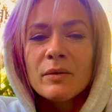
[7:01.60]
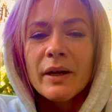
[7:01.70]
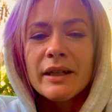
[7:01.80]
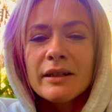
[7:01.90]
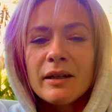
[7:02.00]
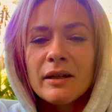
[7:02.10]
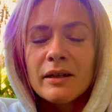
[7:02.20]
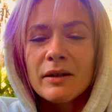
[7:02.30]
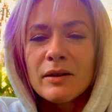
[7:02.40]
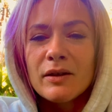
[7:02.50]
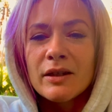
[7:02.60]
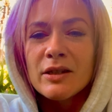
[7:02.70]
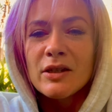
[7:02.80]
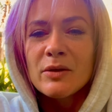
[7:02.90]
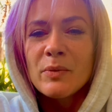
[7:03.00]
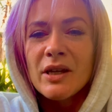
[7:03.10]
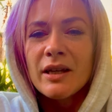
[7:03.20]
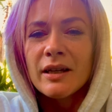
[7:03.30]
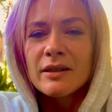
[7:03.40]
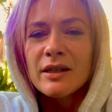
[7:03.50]
But this is
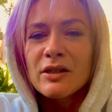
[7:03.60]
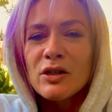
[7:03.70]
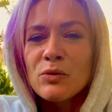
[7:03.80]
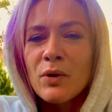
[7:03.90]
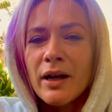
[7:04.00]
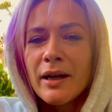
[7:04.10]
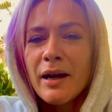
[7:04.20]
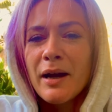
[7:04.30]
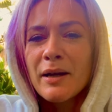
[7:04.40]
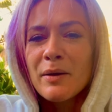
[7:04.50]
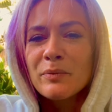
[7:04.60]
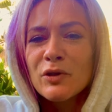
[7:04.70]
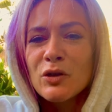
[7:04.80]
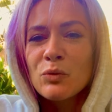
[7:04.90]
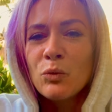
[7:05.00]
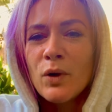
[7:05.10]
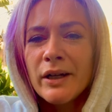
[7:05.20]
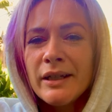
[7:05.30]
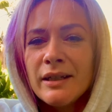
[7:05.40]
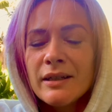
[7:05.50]
because this is why I am just
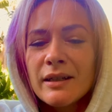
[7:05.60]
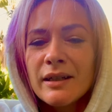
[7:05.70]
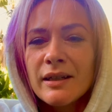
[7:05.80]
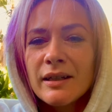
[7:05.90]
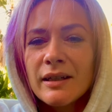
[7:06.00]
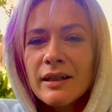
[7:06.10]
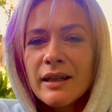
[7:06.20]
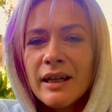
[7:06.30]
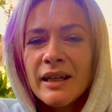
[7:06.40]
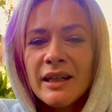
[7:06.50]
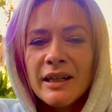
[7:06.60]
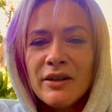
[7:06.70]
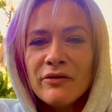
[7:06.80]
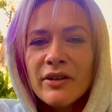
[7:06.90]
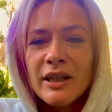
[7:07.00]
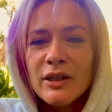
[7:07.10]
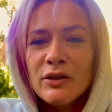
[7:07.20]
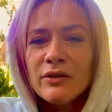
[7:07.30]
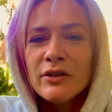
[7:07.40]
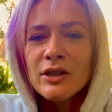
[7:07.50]
one in an
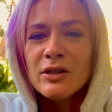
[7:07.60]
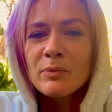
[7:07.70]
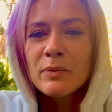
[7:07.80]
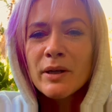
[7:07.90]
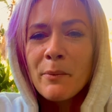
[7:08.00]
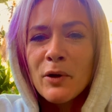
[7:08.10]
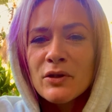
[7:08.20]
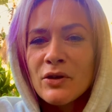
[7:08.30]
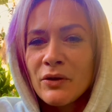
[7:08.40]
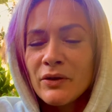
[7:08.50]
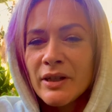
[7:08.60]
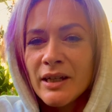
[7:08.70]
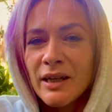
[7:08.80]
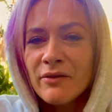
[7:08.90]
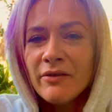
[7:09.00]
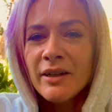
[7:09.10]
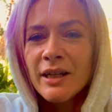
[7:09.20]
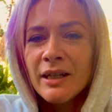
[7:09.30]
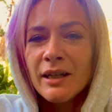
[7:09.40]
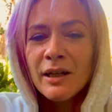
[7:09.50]
infinite universe, but I'm also the
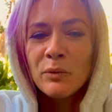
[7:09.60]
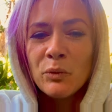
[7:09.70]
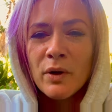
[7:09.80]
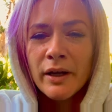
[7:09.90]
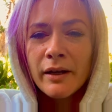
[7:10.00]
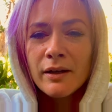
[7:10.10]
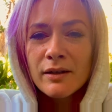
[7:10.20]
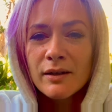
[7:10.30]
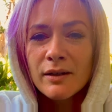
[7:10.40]
infinite in one.